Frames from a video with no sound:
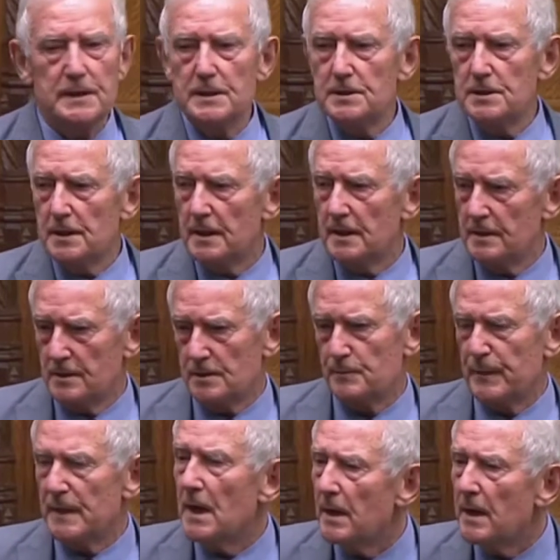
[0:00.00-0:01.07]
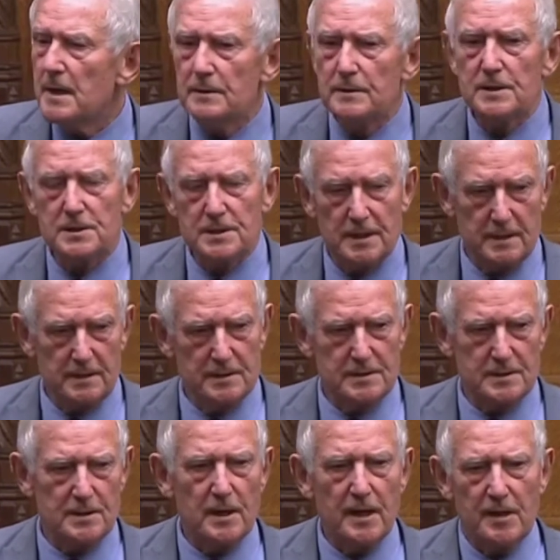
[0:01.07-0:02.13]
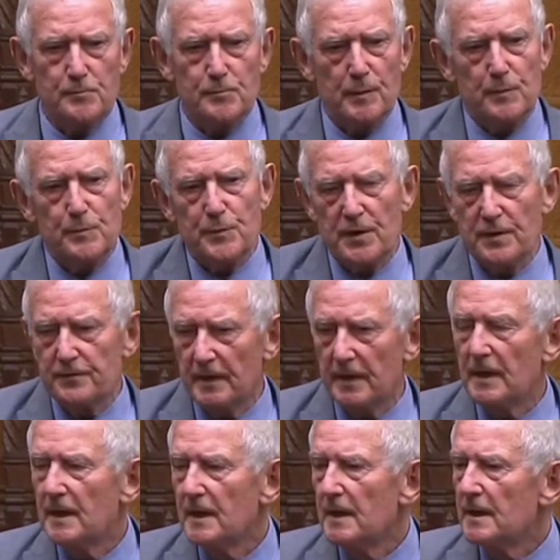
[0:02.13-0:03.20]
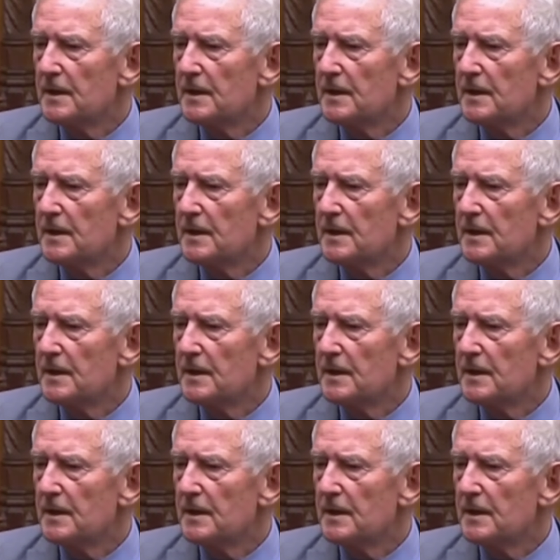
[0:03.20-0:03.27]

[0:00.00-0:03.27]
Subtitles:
these years, behind the scenes, and I haven't been privy